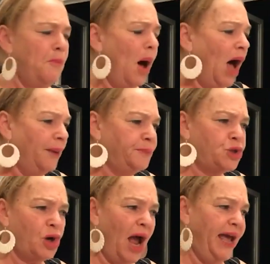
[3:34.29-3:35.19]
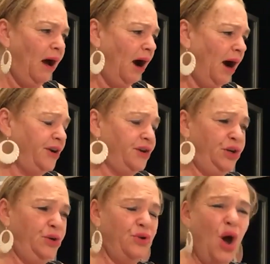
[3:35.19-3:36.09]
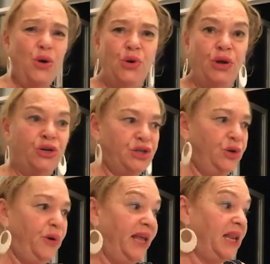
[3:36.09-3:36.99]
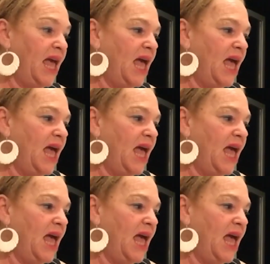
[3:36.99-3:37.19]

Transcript: Mom, try harder. You know you can do it.